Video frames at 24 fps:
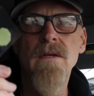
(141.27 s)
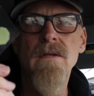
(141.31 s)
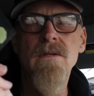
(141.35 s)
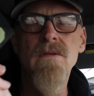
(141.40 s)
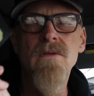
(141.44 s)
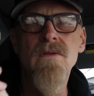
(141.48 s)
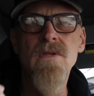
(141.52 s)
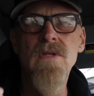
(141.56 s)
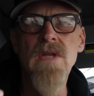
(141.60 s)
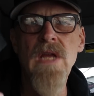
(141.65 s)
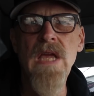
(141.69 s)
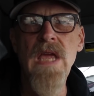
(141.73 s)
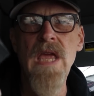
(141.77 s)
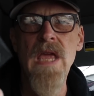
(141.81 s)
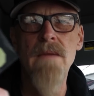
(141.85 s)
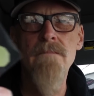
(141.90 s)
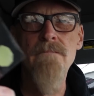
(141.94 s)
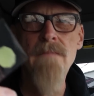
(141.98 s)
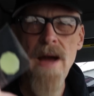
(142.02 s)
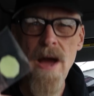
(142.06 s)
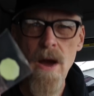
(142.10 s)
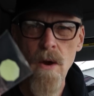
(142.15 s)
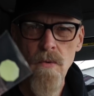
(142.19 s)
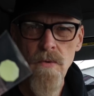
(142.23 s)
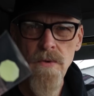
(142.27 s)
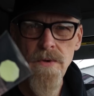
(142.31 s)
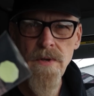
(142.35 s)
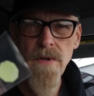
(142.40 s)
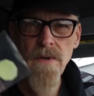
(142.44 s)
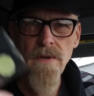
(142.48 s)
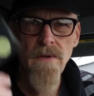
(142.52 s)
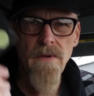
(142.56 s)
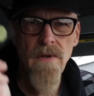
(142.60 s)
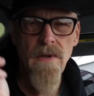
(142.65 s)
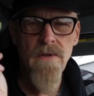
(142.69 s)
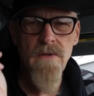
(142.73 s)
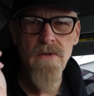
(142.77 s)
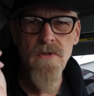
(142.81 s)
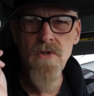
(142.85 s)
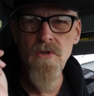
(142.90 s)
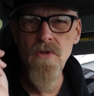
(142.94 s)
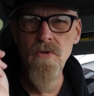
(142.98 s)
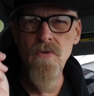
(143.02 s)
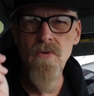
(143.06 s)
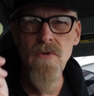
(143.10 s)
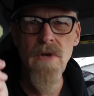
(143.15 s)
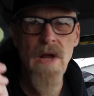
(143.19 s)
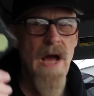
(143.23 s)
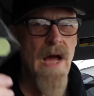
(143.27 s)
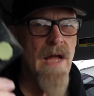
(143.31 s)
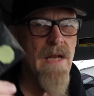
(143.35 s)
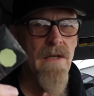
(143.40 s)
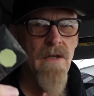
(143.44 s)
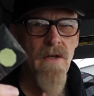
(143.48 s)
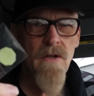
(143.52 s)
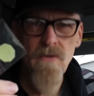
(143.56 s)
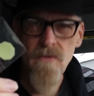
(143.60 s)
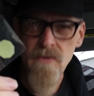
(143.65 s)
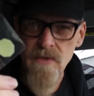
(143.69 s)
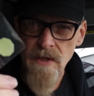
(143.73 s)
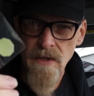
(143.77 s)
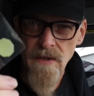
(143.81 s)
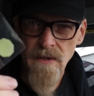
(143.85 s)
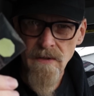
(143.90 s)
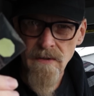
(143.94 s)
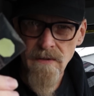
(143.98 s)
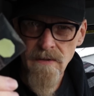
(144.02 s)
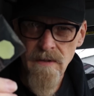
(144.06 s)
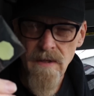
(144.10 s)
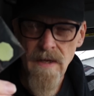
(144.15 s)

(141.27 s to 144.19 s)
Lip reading: sticky mount. Do not lose it.